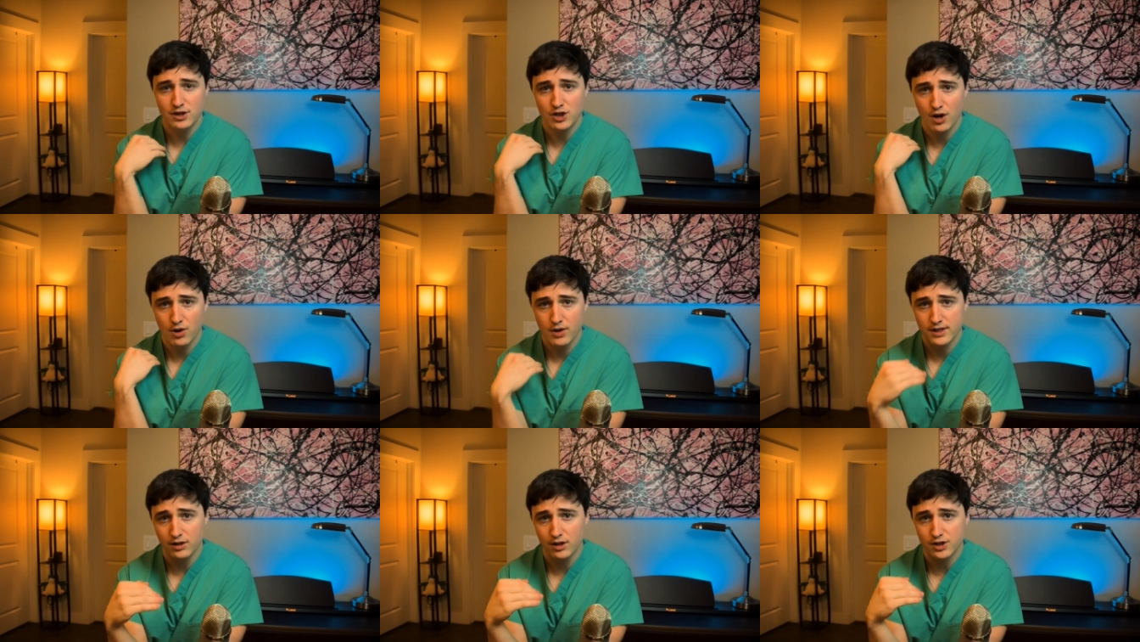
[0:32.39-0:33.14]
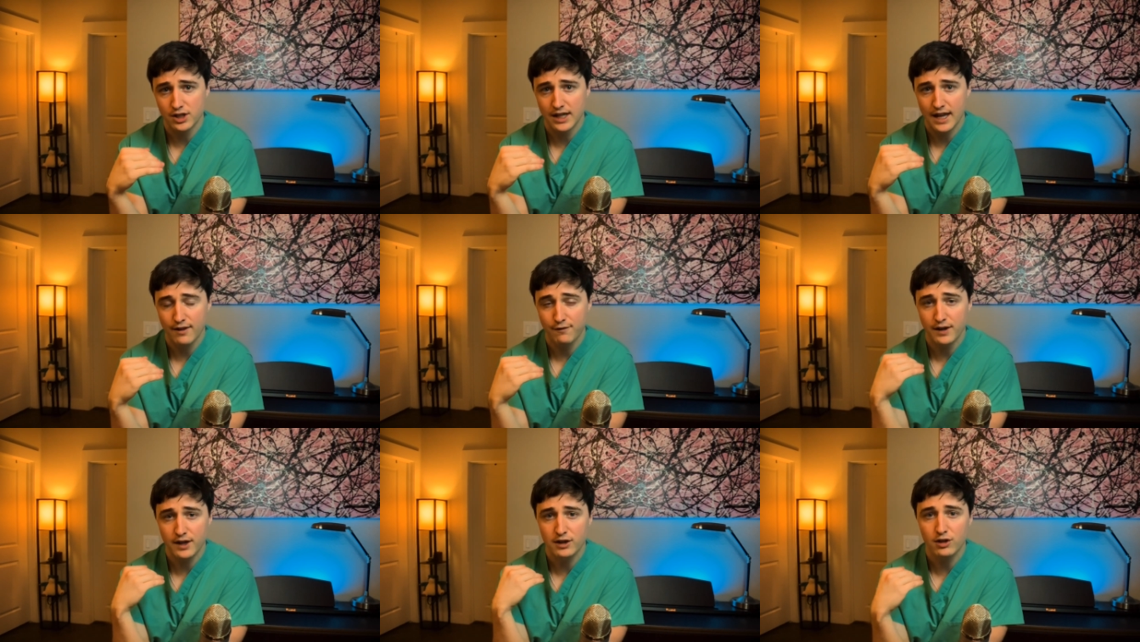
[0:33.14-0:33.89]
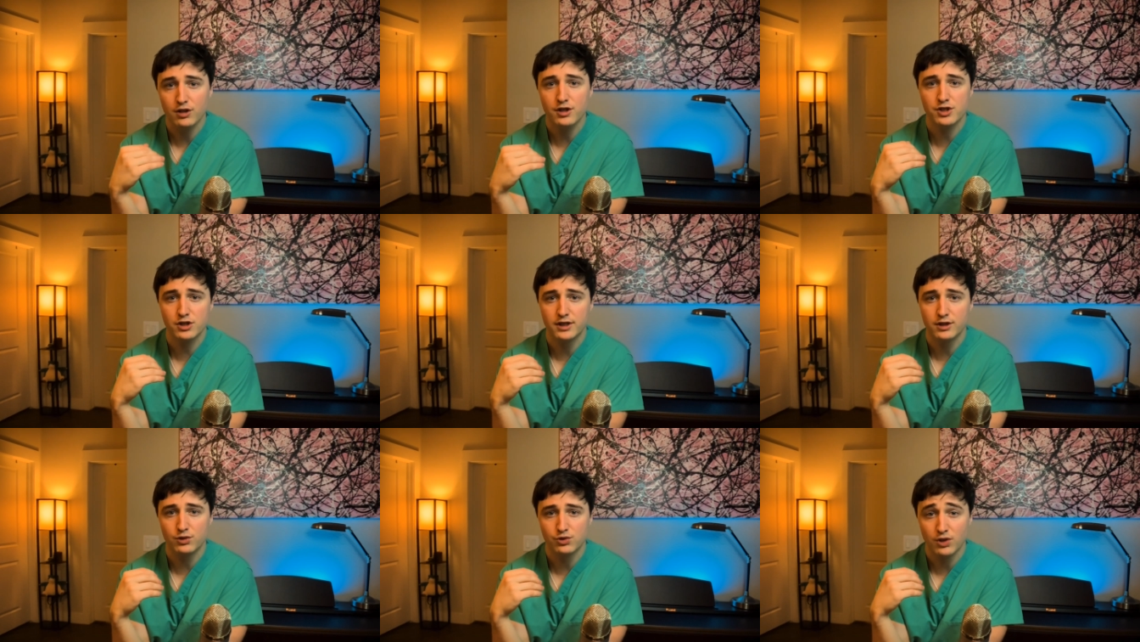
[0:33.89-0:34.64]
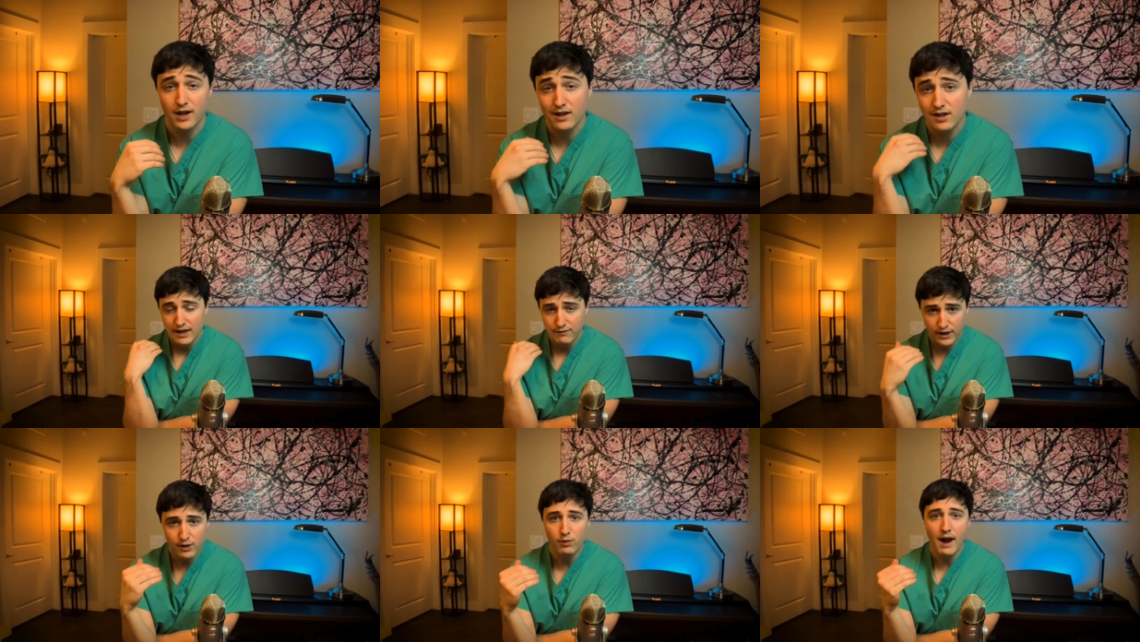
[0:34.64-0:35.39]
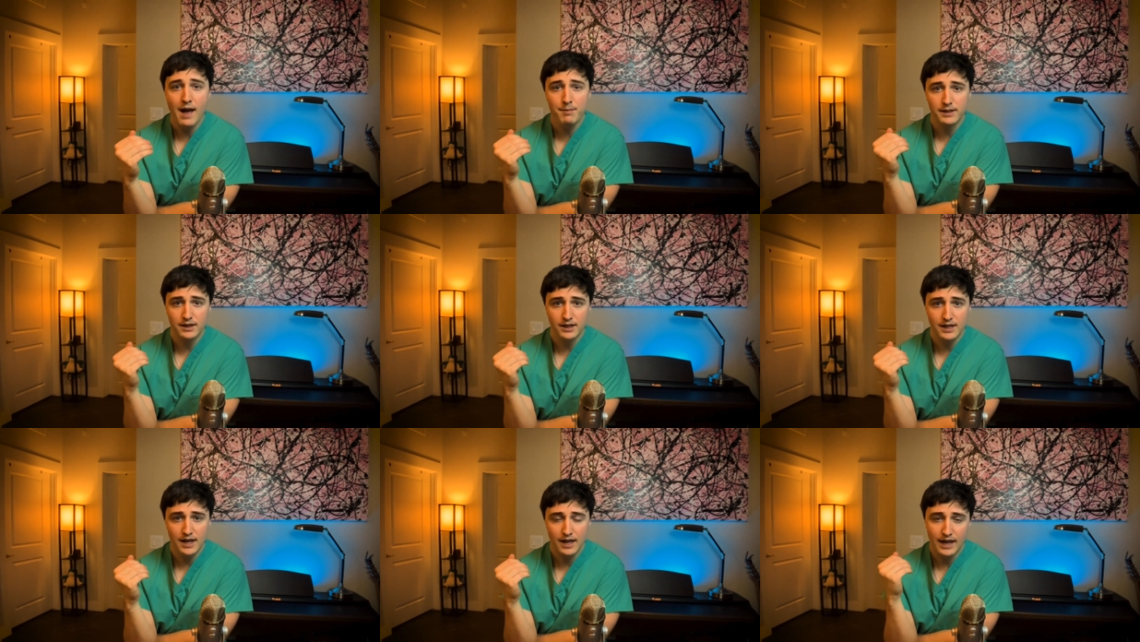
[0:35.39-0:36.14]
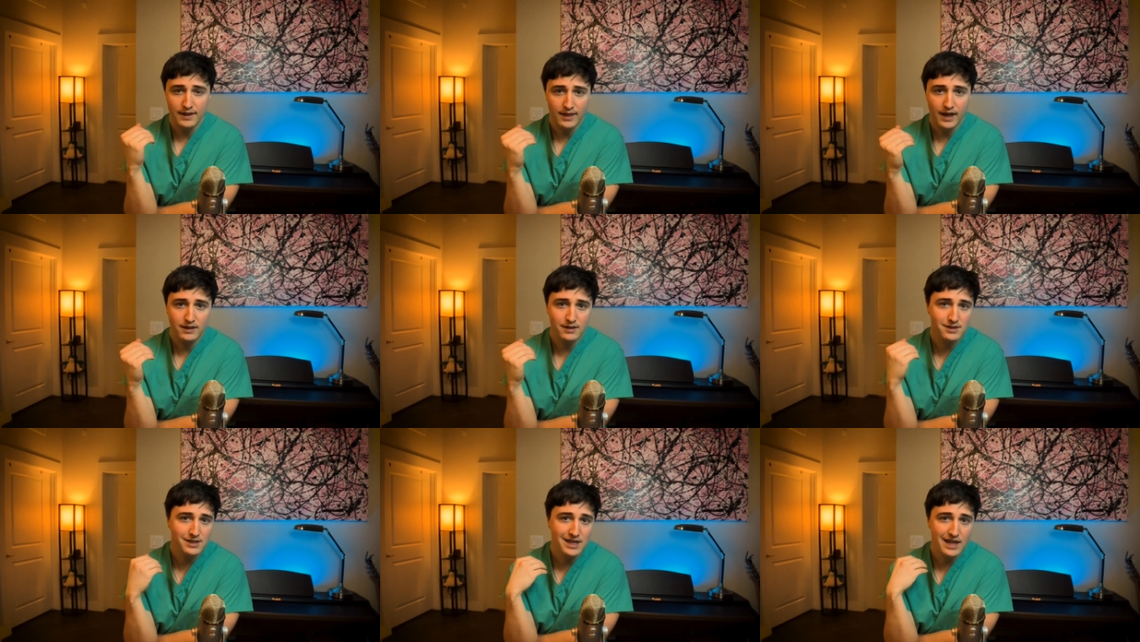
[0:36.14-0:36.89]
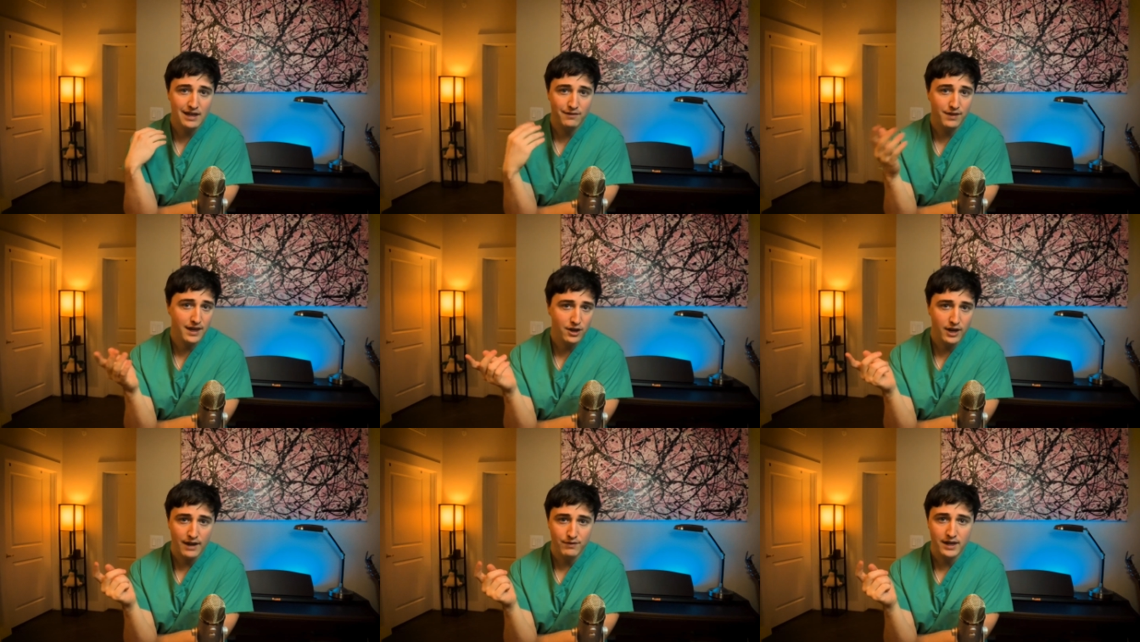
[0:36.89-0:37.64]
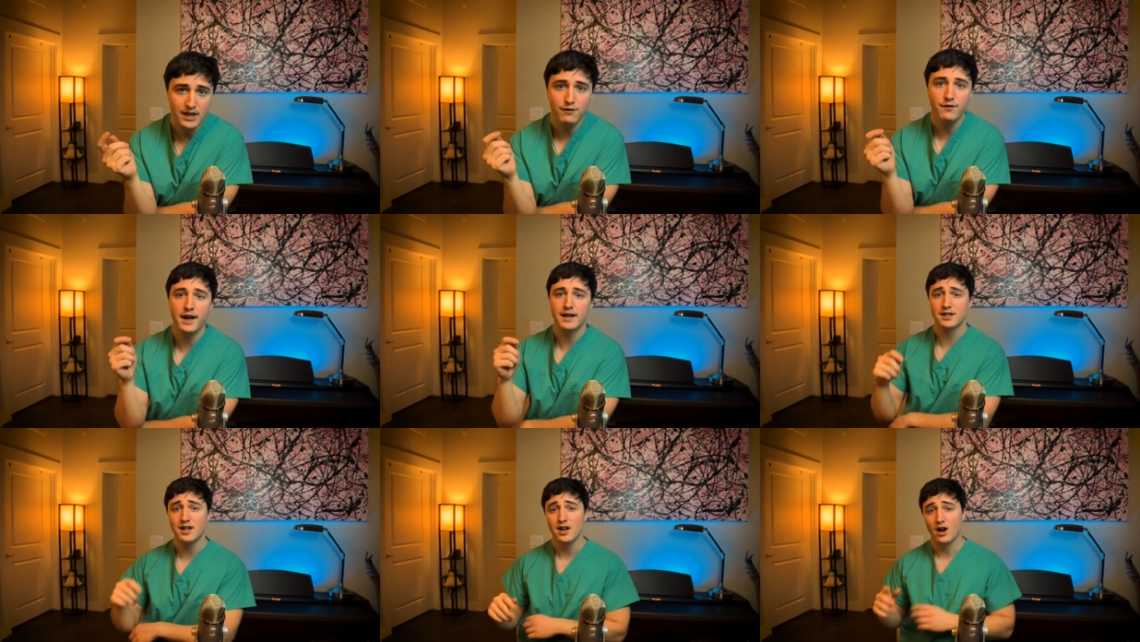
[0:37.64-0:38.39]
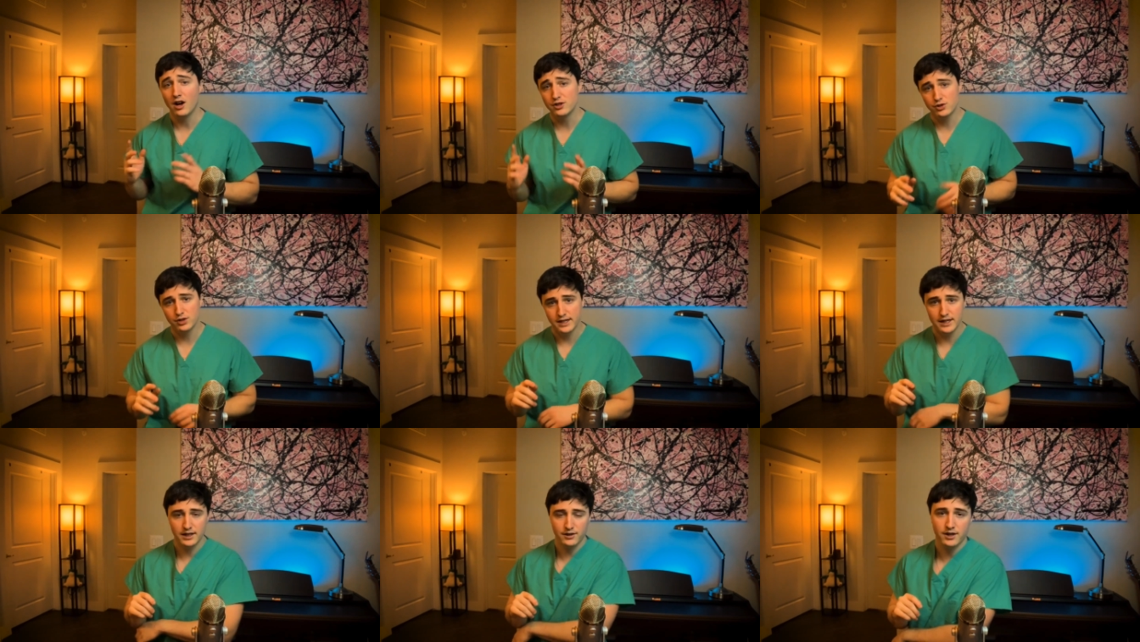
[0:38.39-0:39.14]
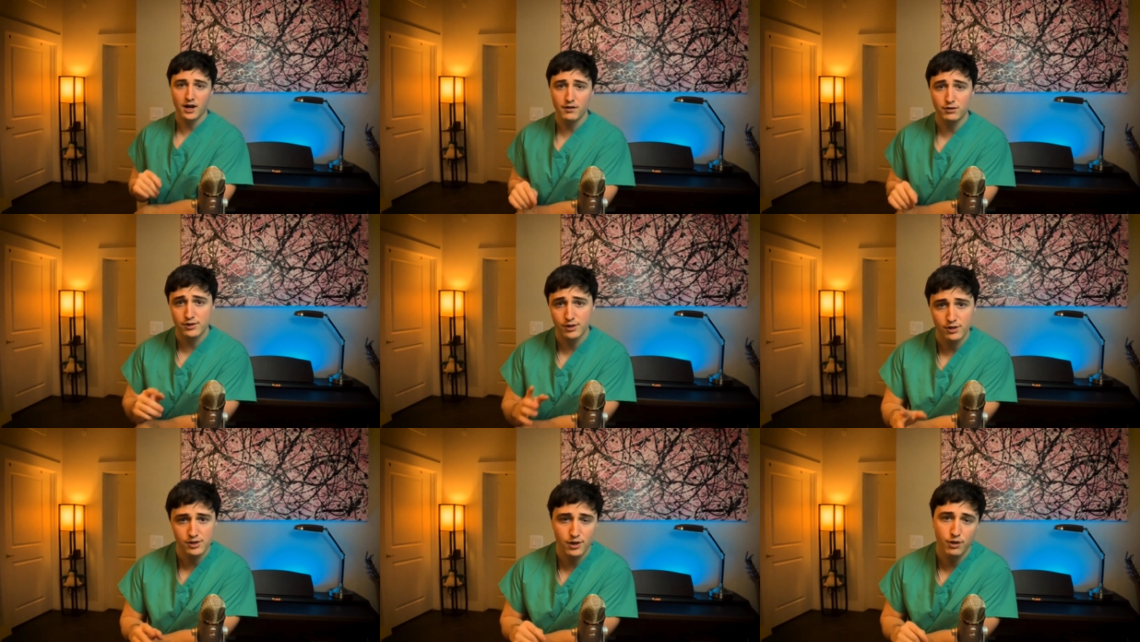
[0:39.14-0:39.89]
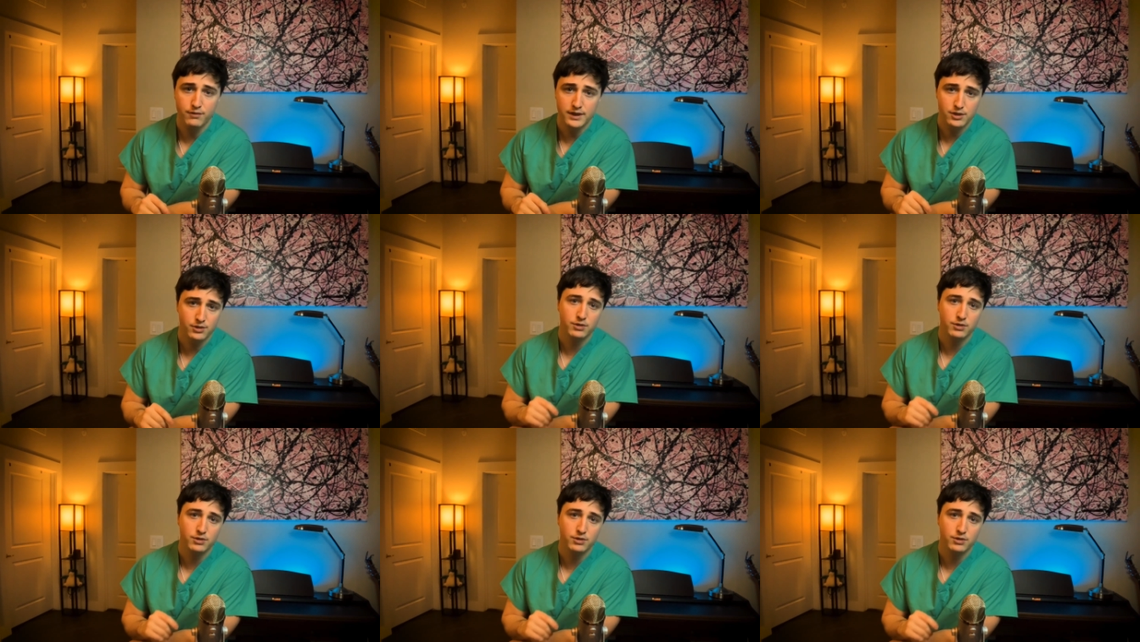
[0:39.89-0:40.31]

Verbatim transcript: WHO is launching a very large clinical trial, very rapidly at that, to see if they could have any effect on treating the novel SARS-CoV-2